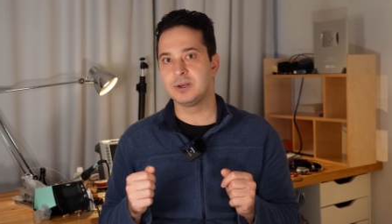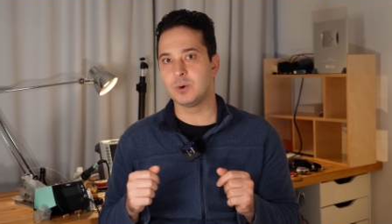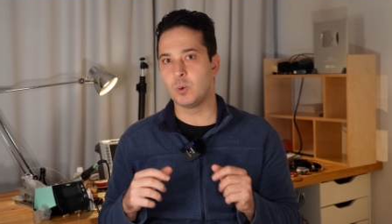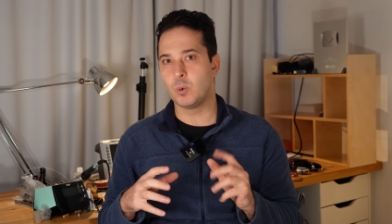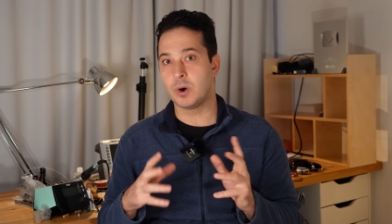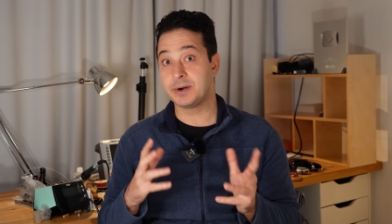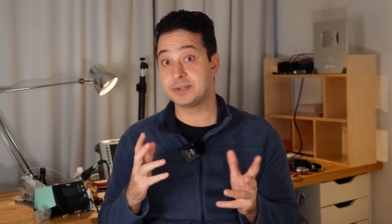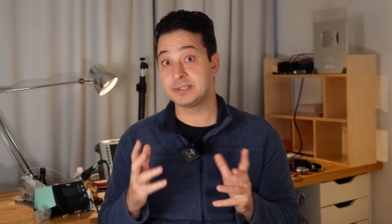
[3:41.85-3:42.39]

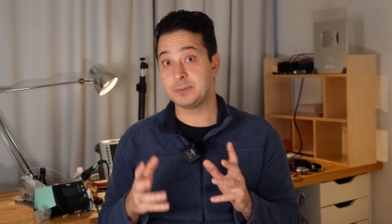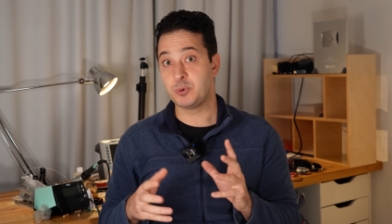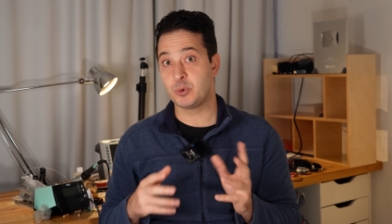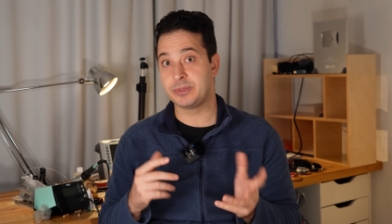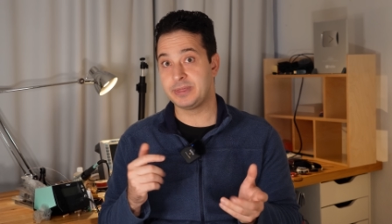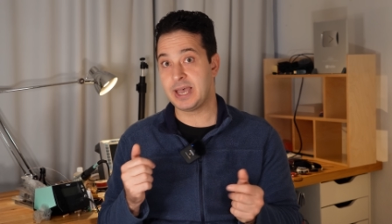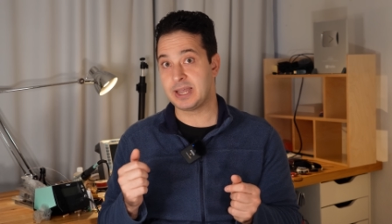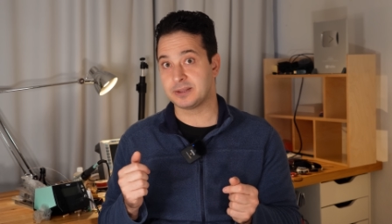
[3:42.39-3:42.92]
What is up
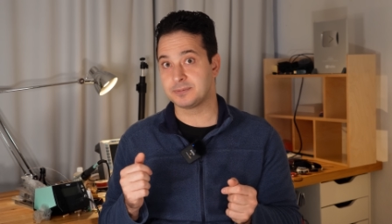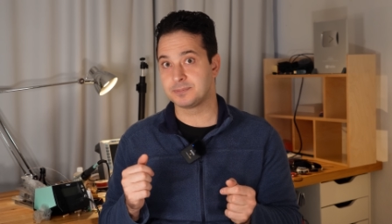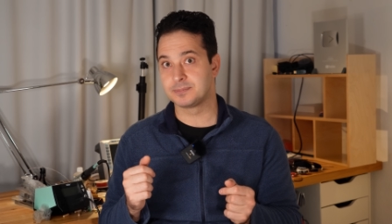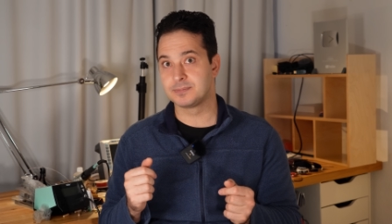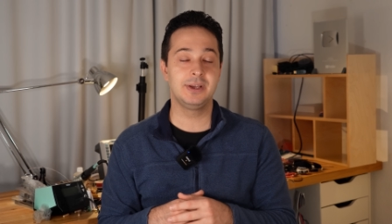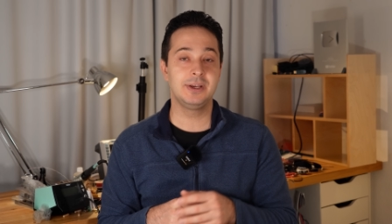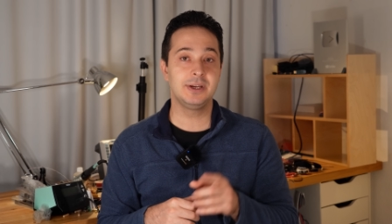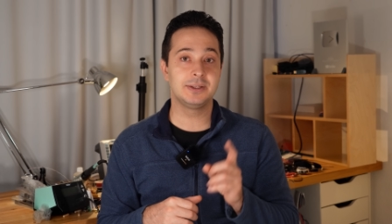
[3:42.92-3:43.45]
with that?
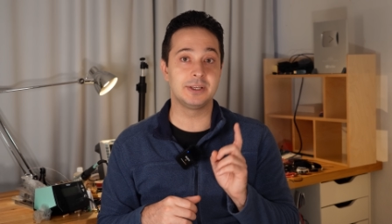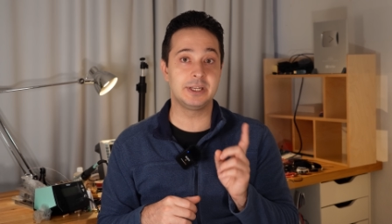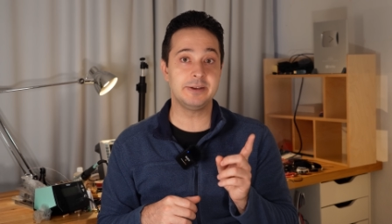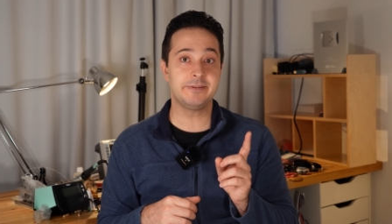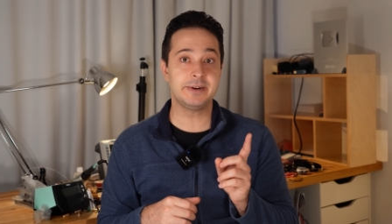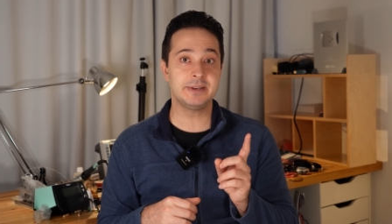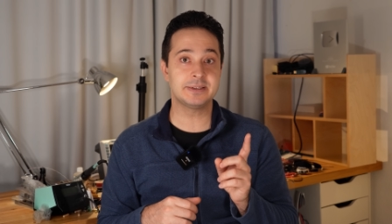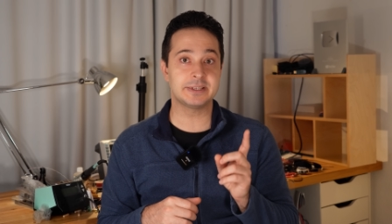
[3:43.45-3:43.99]
The
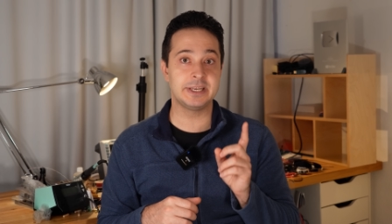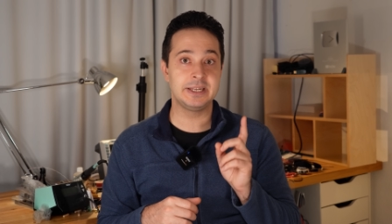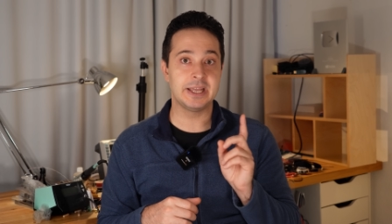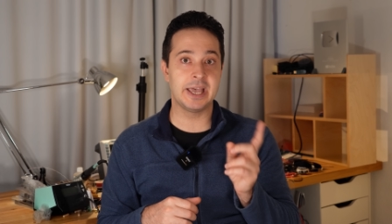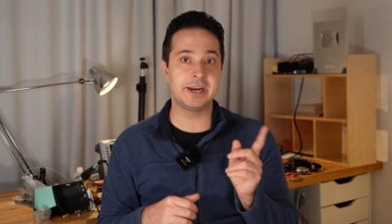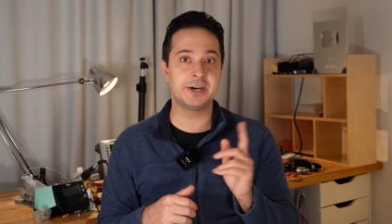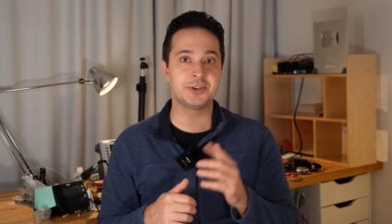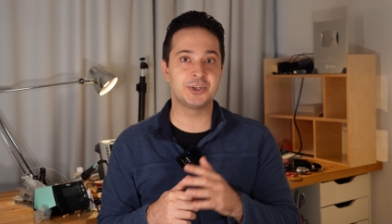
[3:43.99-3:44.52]
difference in
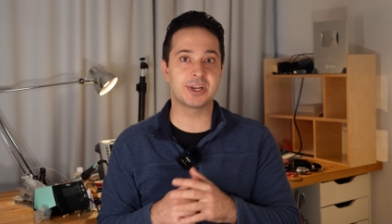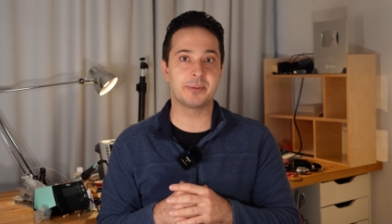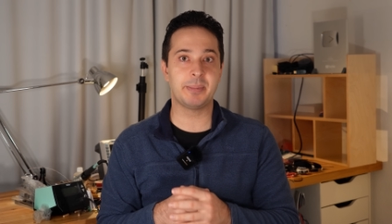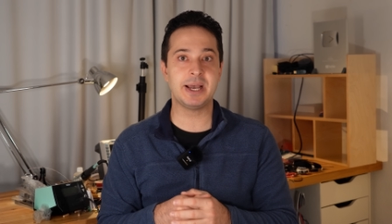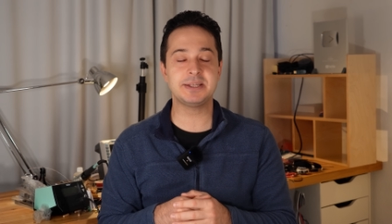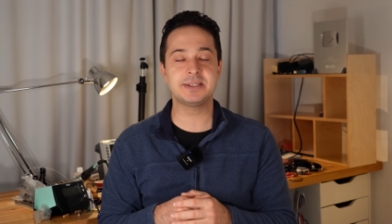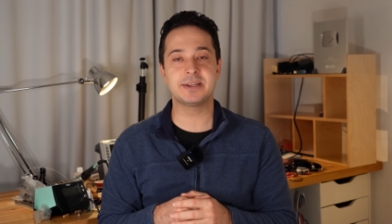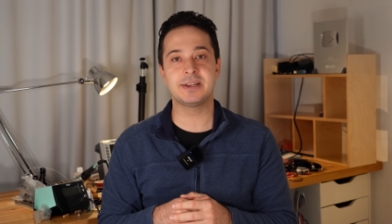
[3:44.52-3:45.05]
energy
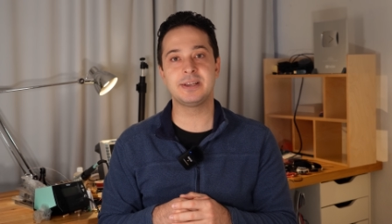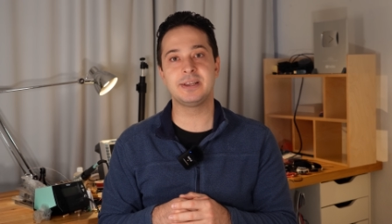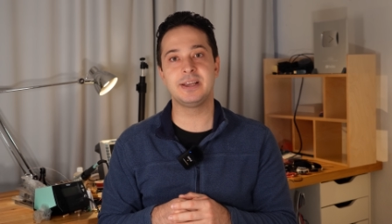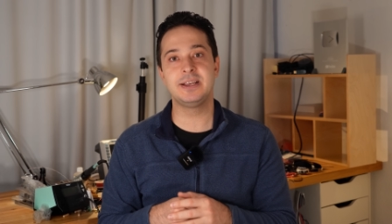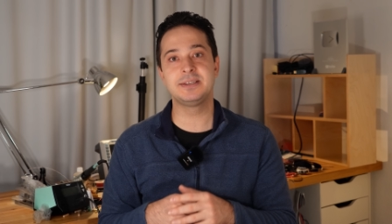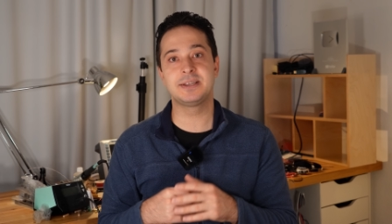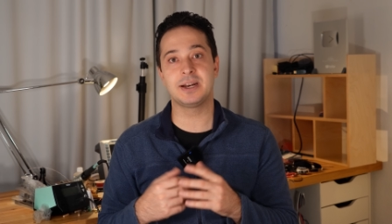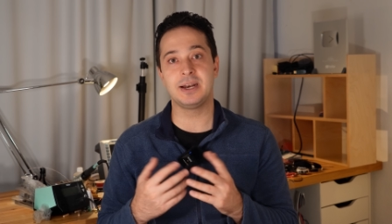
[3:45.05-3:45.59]
capacity
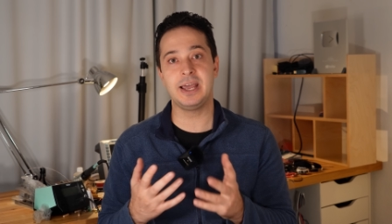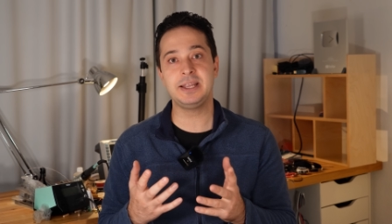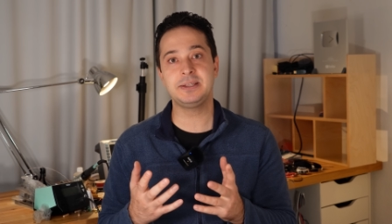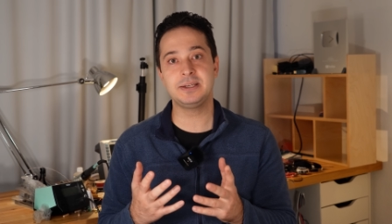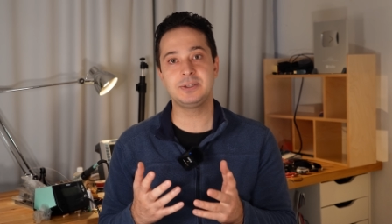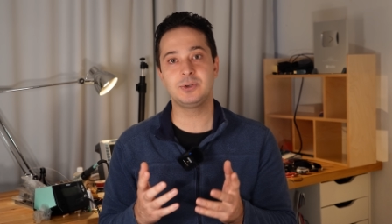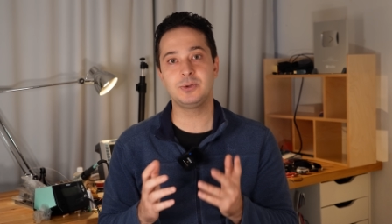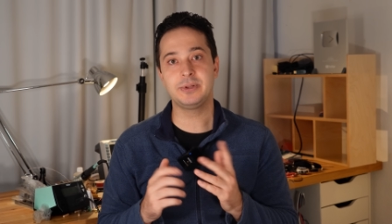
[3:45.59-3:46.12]
is
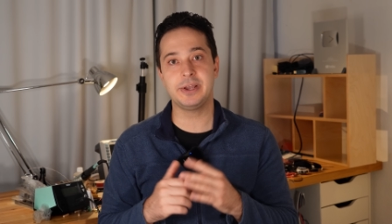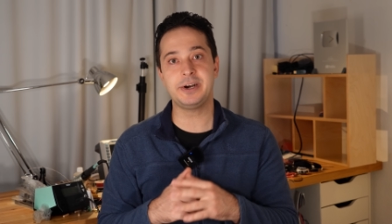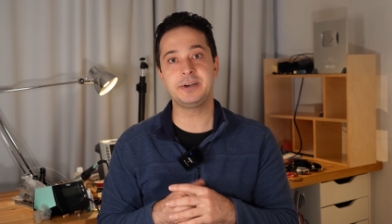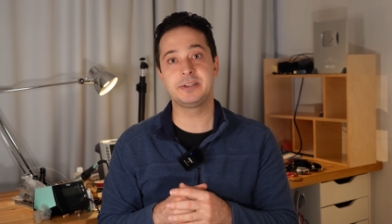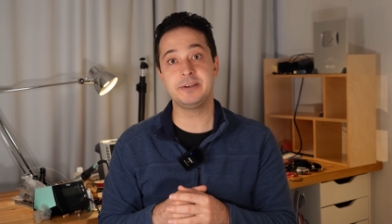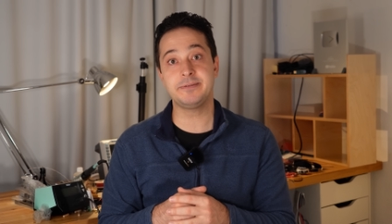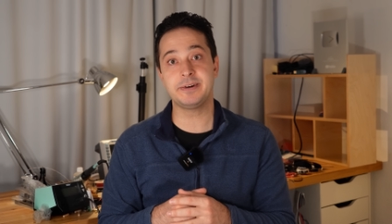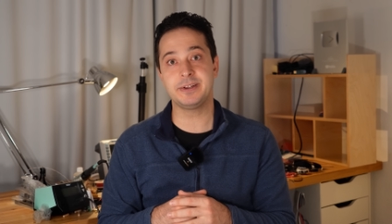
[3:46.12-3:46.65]
related to their
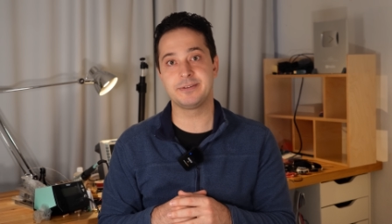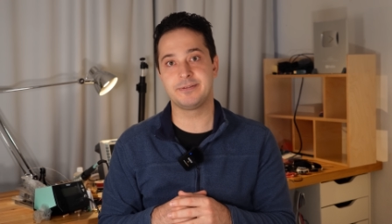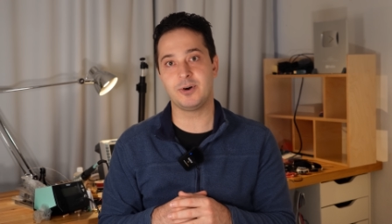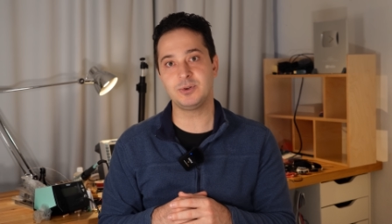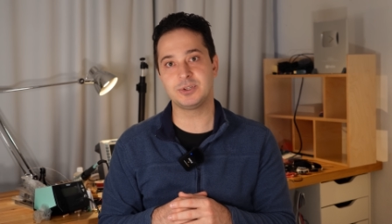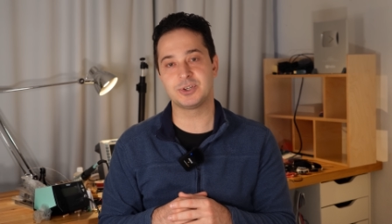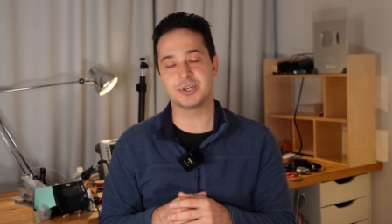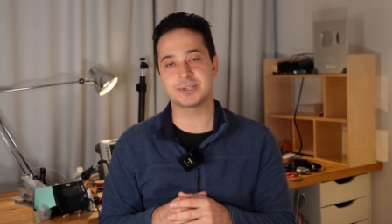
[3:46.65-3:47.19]
different
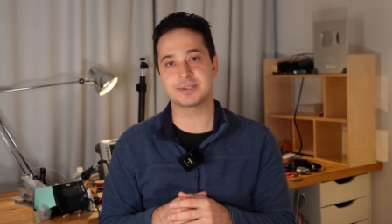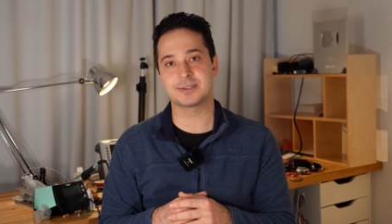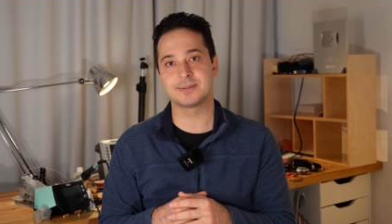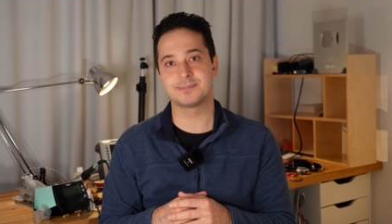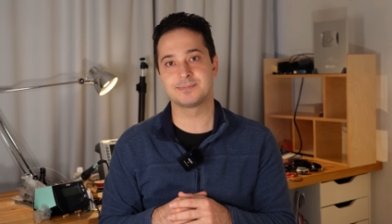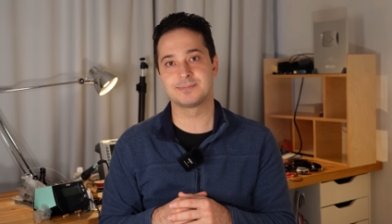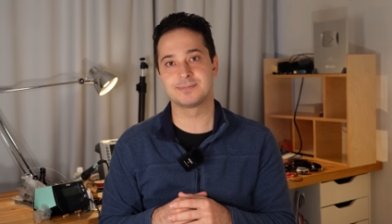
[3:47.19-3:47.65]
voltages.